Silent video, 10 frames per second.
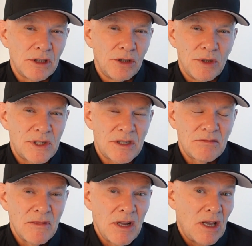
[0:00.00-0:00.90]

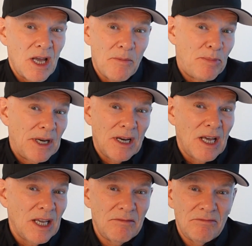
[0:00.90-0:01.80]
Lewis, a bit
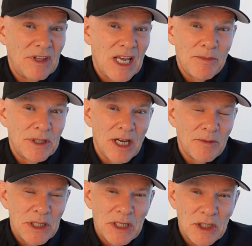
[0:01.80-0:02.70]
like the Abu
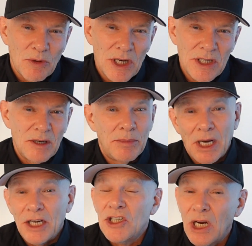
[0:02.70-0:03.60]
Dhabi situation, a bit
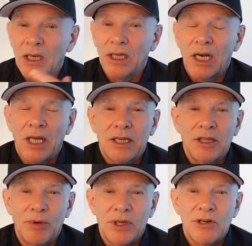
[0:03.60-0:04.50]
like Charles Leclerc
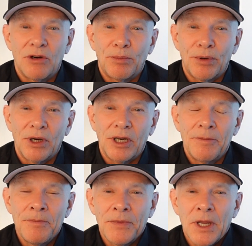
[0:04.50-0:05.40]
at the British Grand
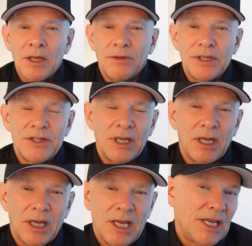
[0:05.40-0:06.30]
Prix this
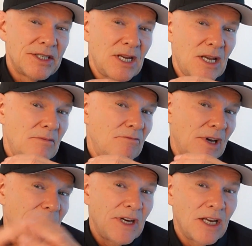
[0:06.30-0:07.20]
year, is
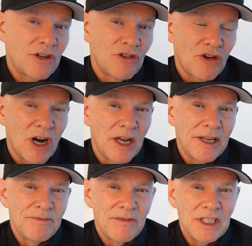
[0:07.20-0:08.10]
left out to
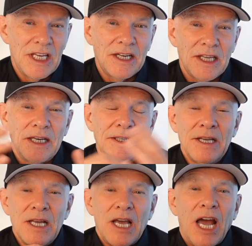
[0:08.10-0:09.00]
dry yet again.
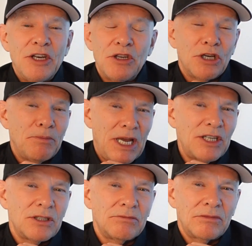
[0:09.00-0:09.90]
And you can
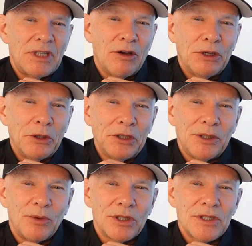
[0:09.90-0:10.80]
imagine how annoyed
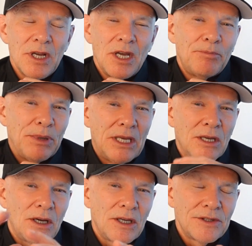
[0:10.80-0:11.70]
he was,
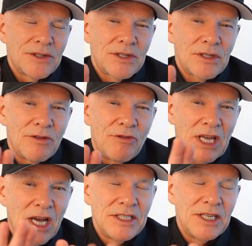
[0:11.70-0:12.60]
because
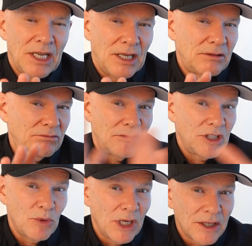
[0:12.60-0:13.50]
the idea,
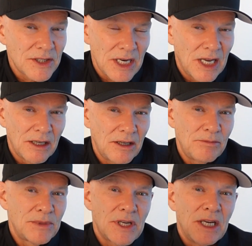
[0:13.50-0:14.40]
as we understand it,
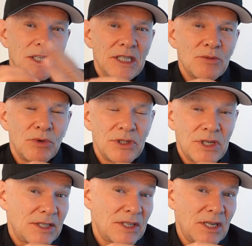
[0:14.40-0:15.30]
at Mercedes
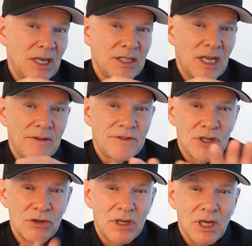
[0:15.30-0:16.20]
was, as I say, to have
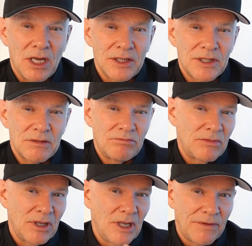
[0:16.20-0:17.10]
two cars,
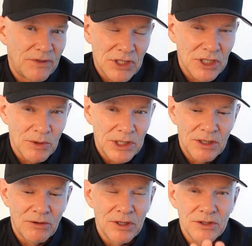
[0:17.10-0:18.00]
if the
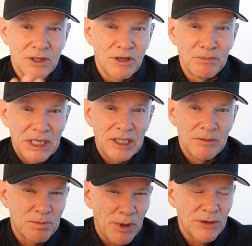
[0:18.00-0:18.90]
situation arose, on
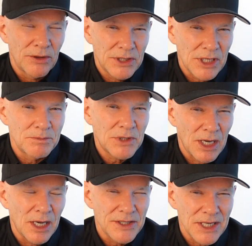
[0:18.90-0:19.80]
mediums, both on the same
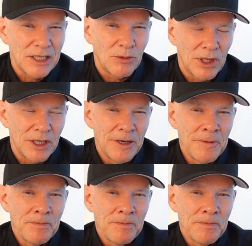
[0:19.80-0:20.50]
tyres anyway,